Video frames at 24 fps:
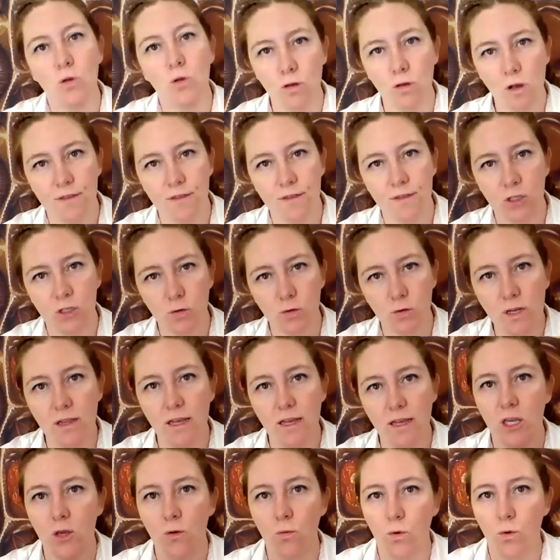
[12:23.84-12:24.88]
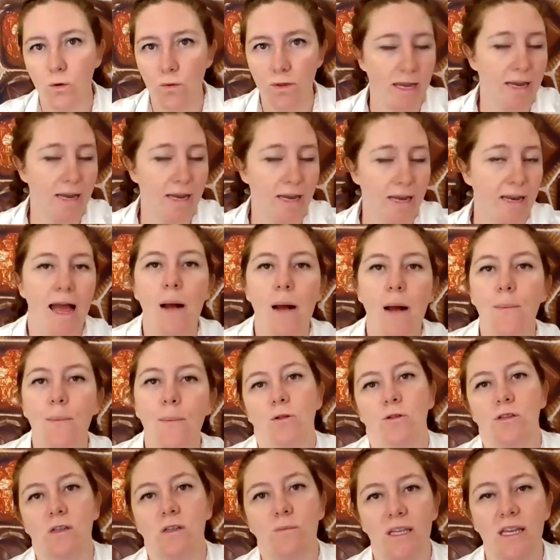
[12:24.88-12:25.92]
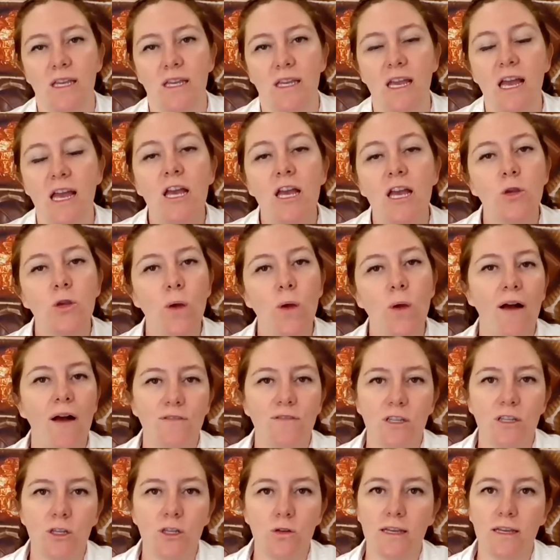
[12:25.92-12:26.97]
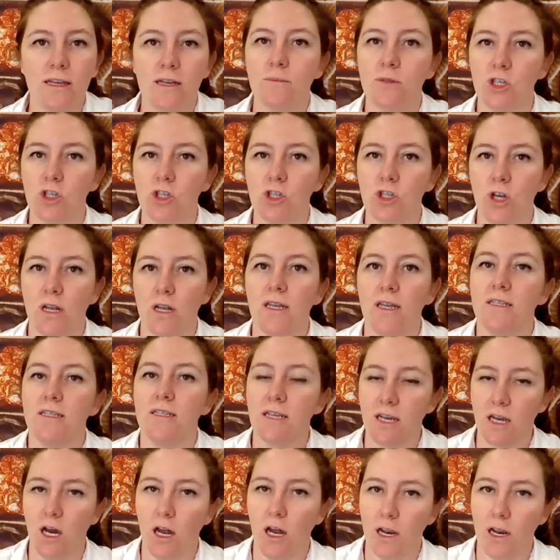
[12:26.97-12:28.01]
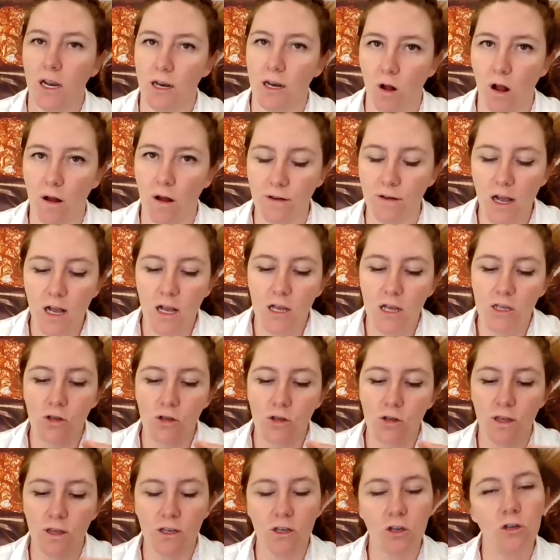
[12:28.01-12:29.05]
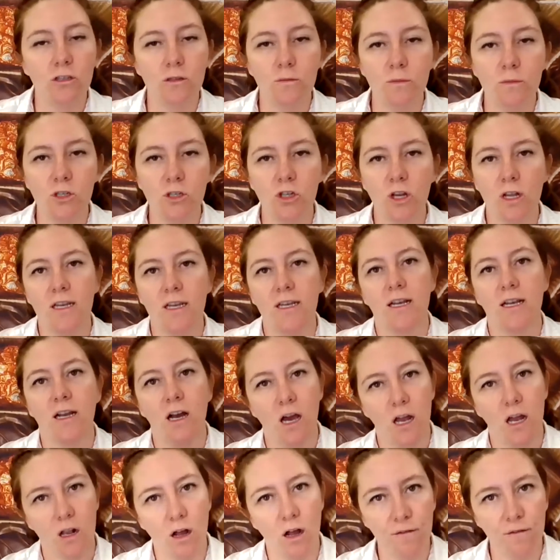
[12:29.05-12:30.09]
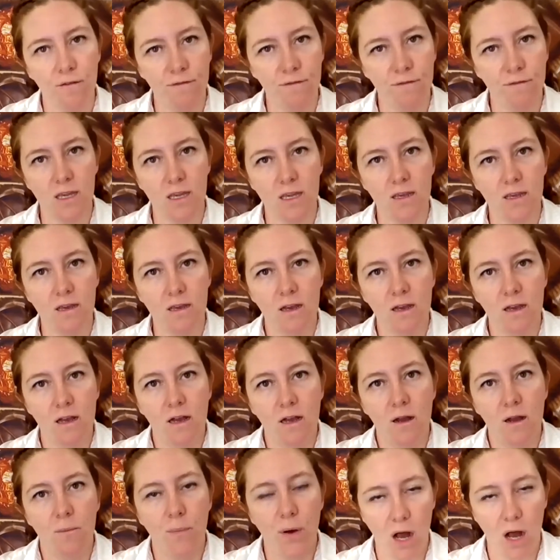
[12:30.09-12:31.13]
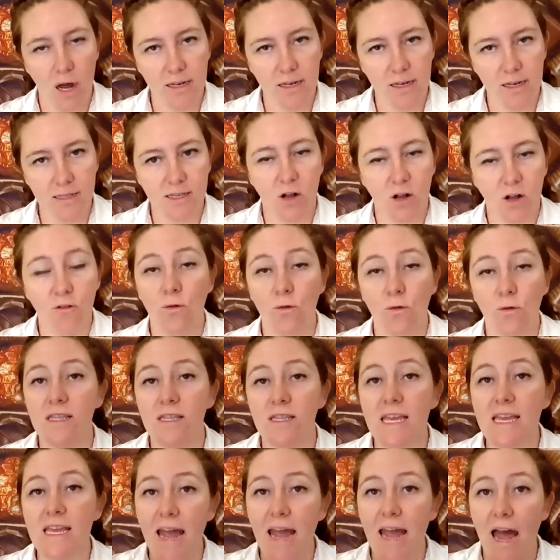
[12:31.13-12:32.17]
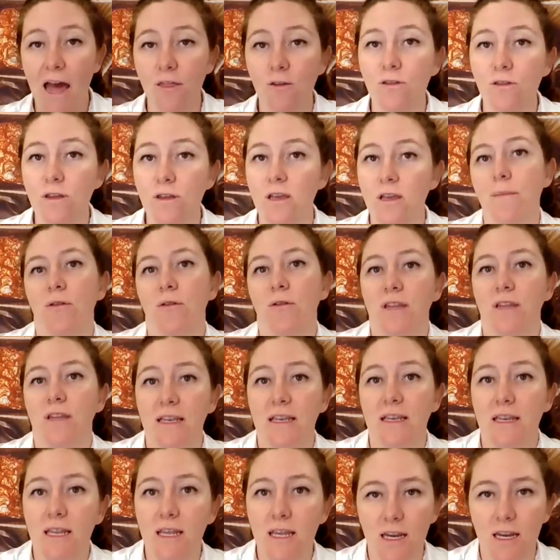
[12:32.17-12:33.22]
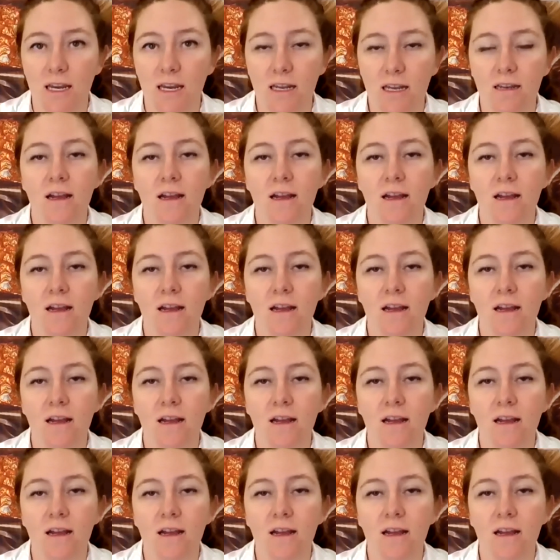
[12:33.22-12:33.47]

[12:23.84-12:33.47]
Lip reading: it off the tree like you would with like an apple or something. You have to use like a machete to cut it off. So they use a machete to cut off the pod itself. Once they gather the amount they need,